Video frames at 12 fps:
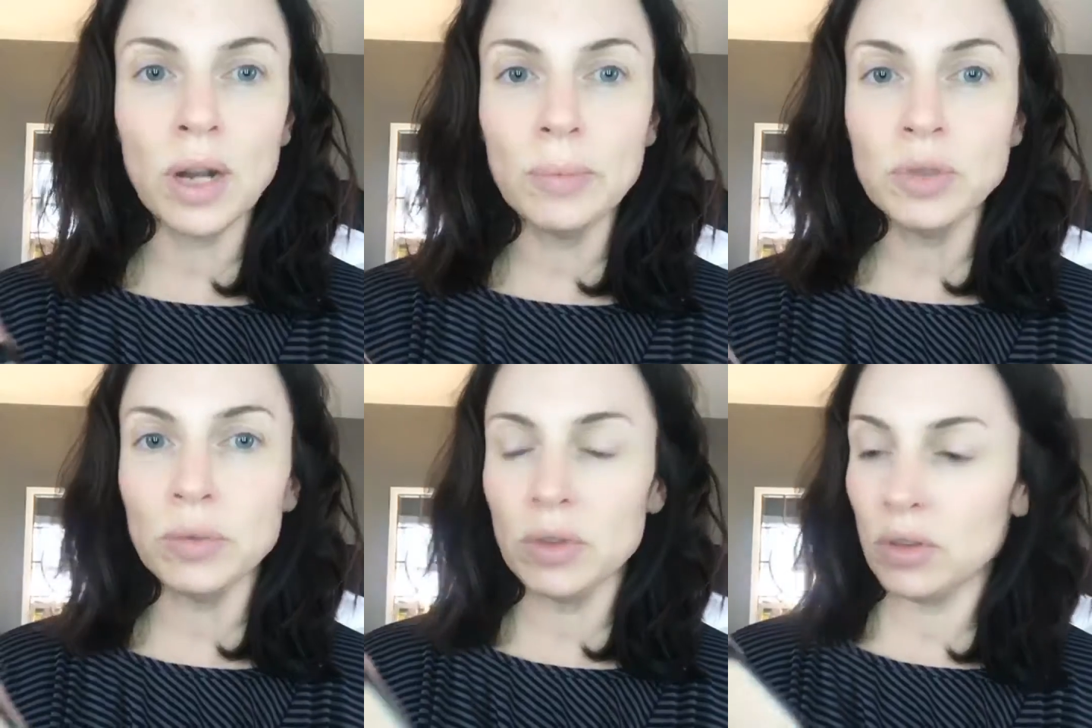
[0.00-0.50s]

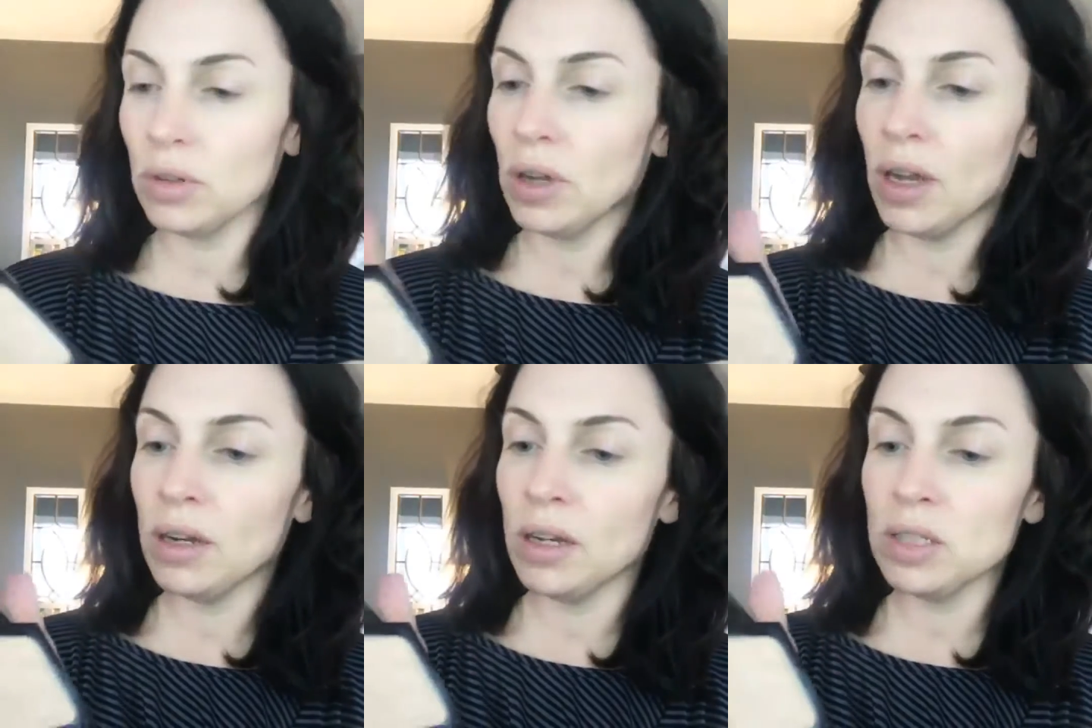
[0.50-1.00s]
prepped with
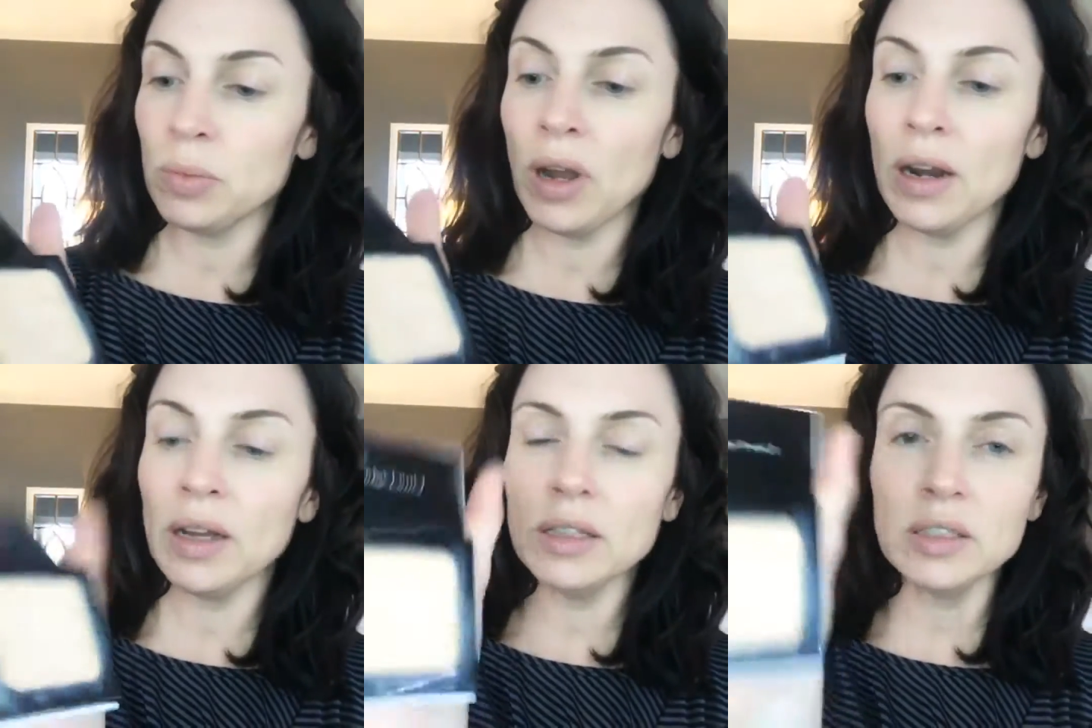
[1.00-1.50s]
a nice
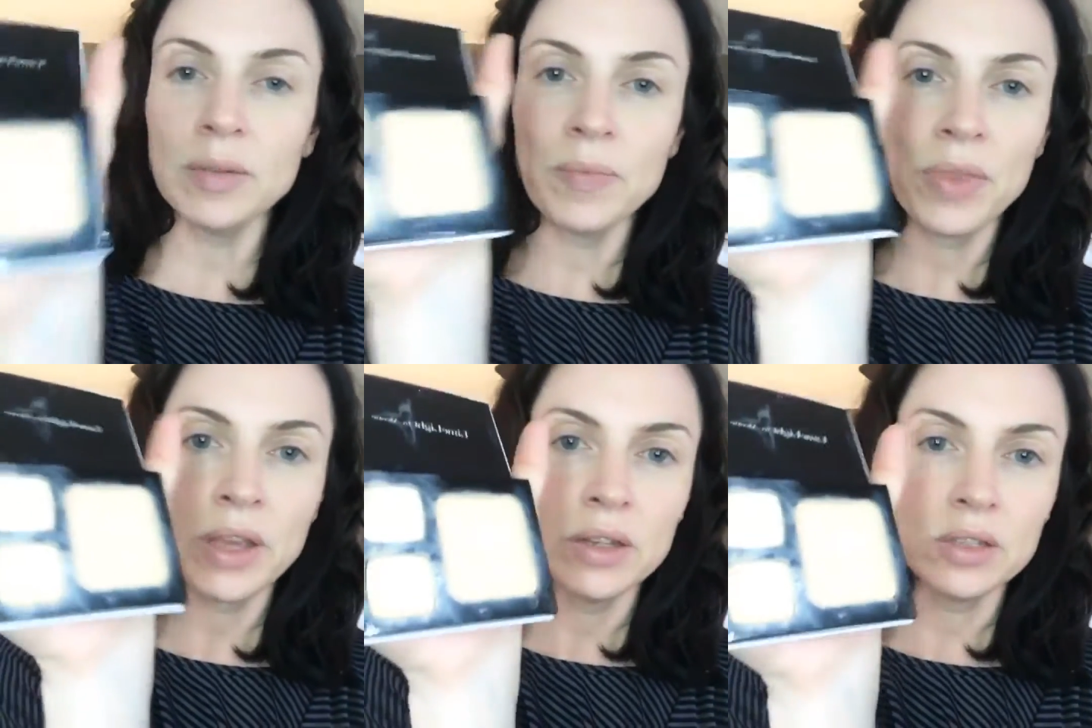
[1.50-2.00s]
product.
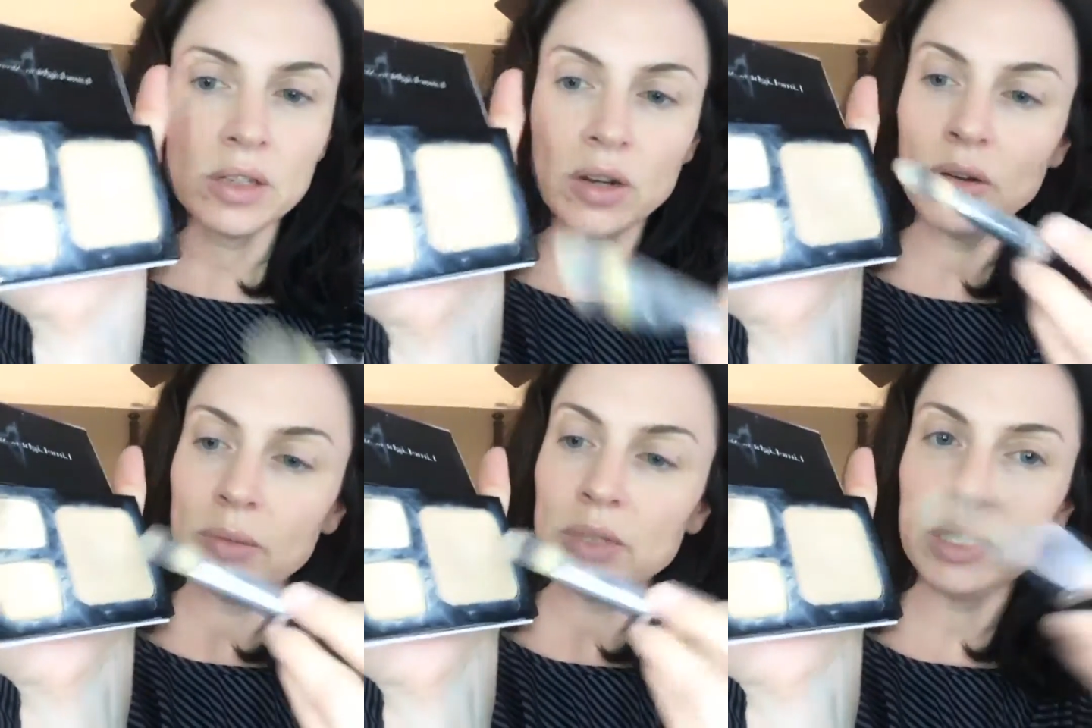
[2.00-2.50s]

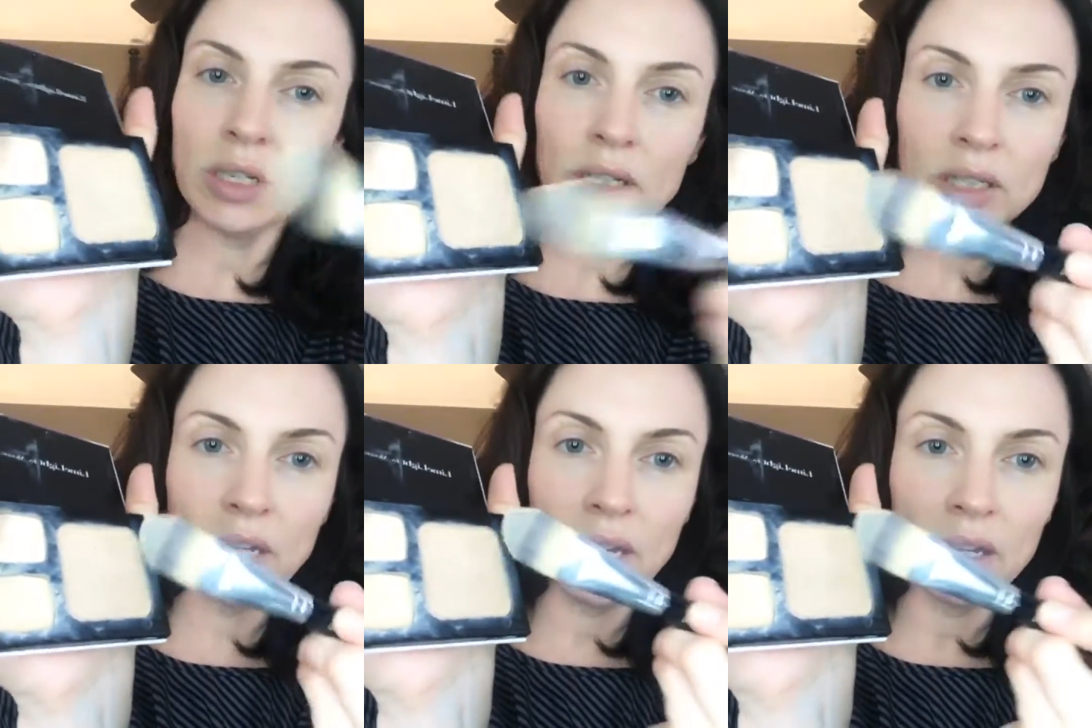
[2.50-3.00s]
So I'm just
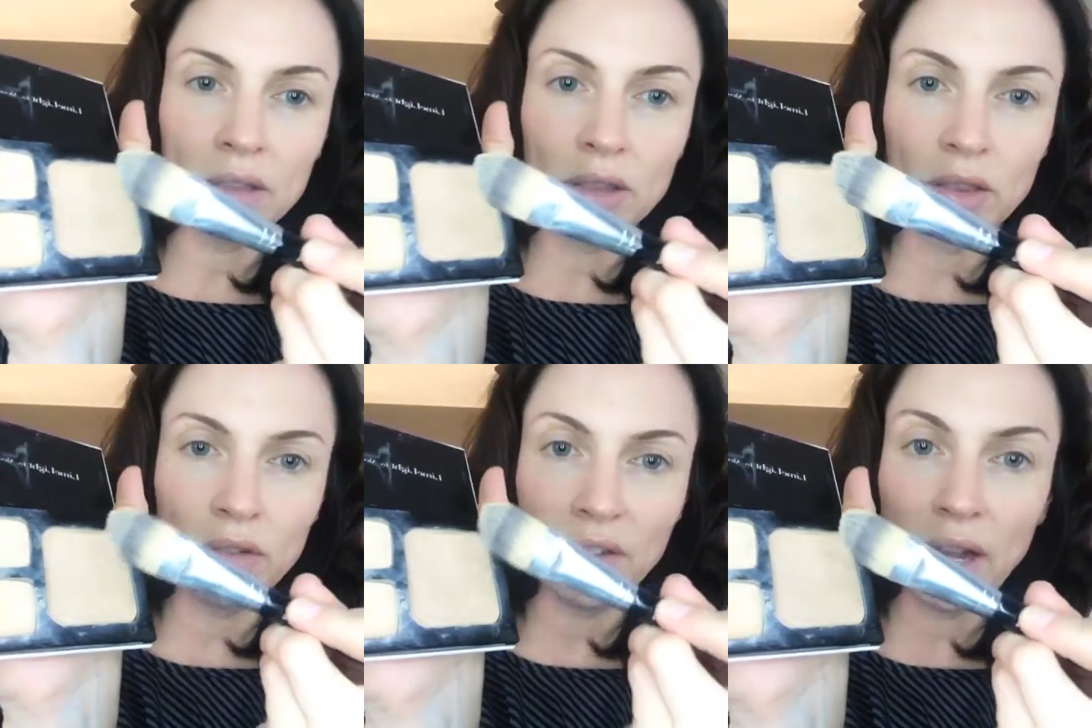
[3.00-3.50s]
going to take
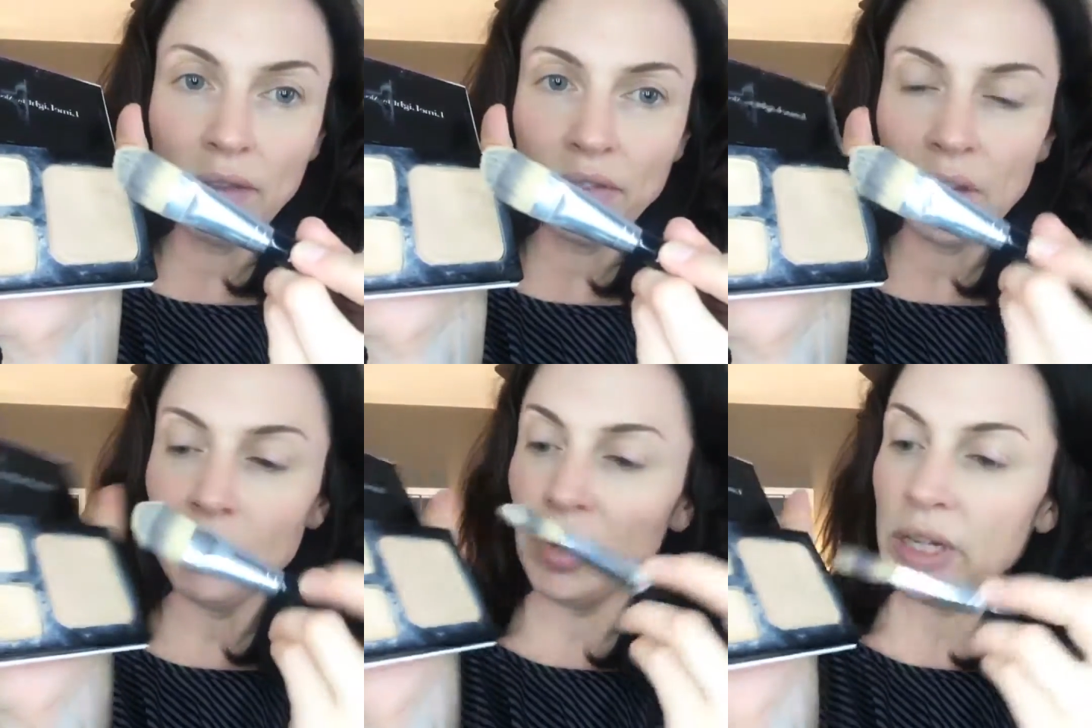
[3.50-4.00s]
the flat
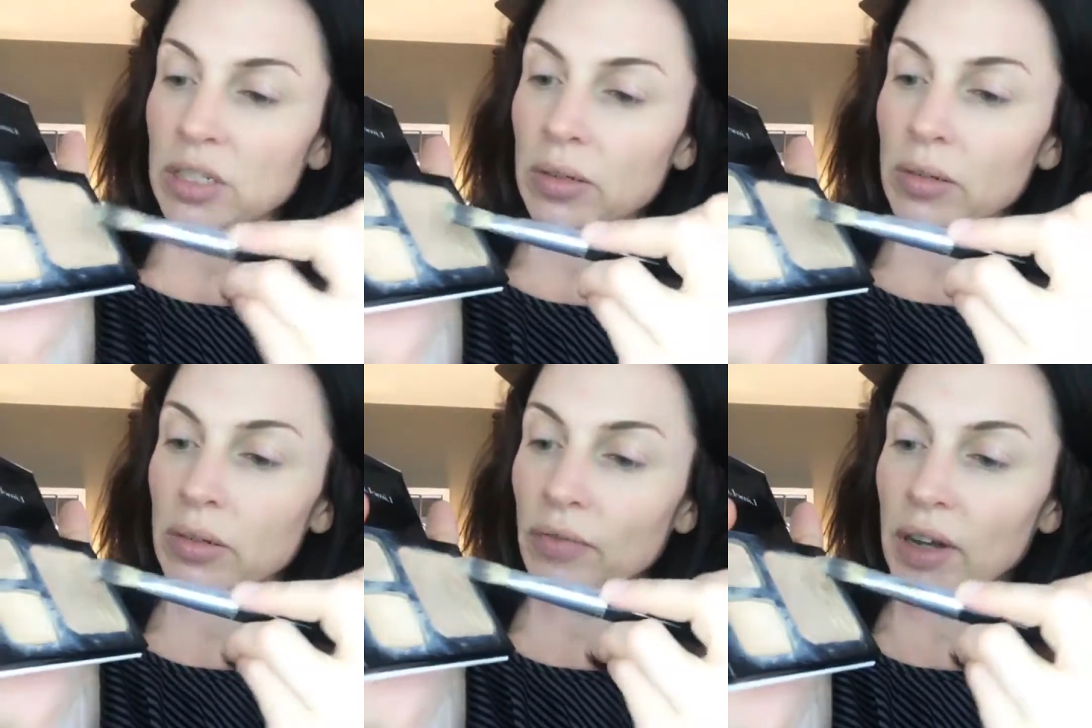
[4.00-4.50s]

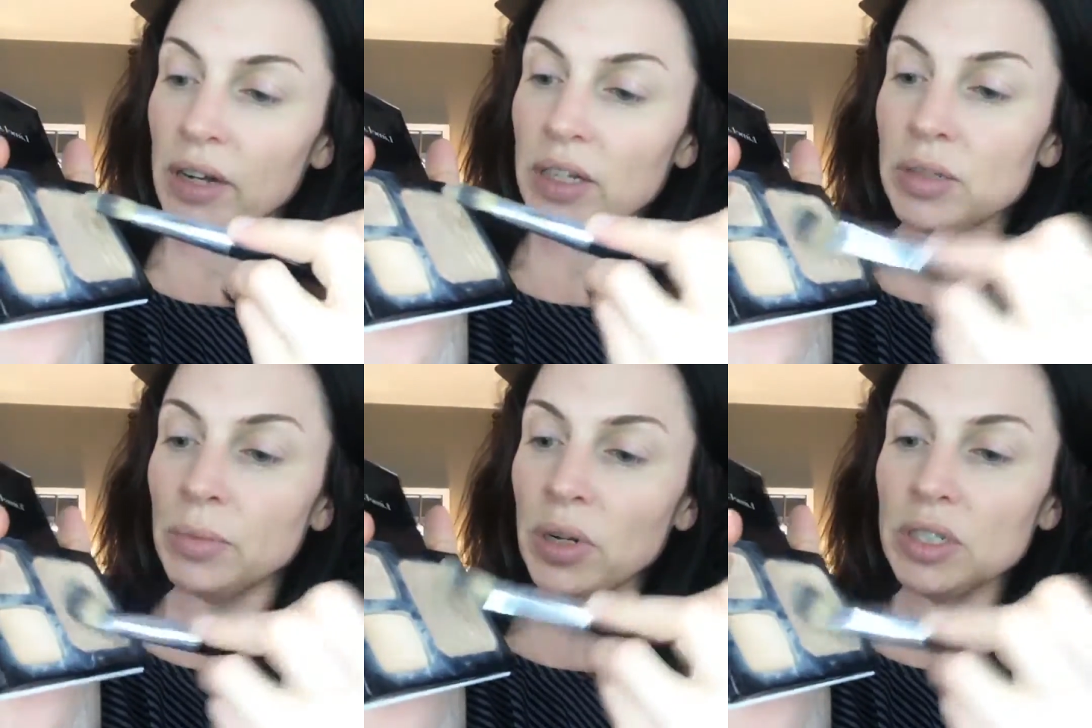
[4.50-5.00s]

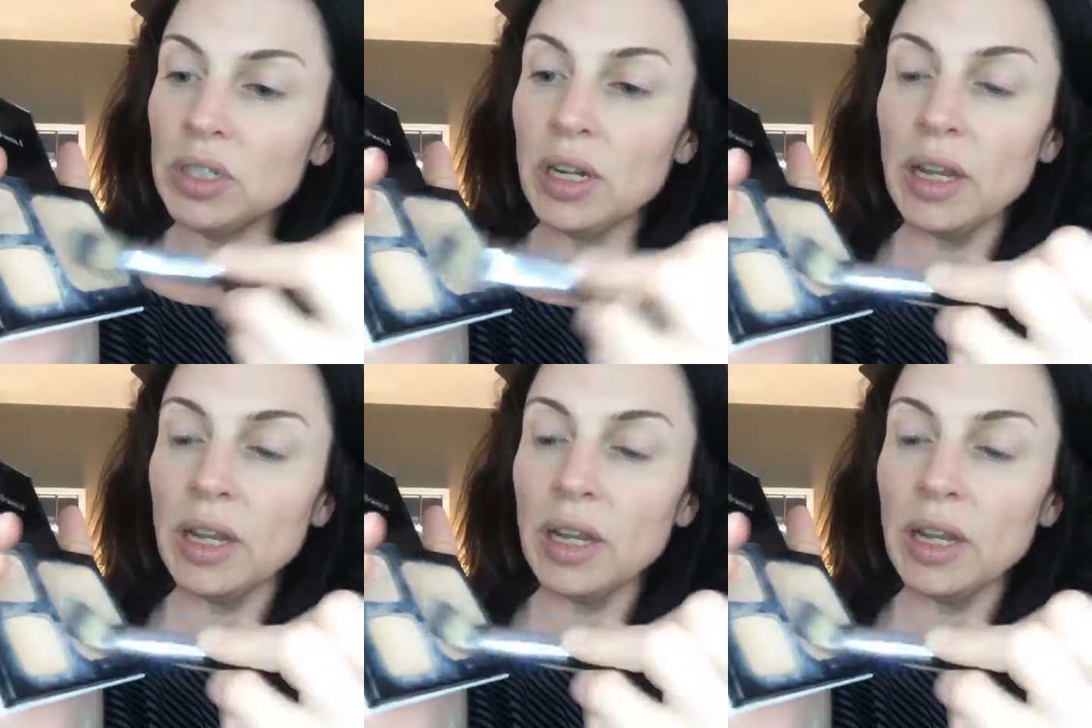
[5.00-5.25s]
foundation brush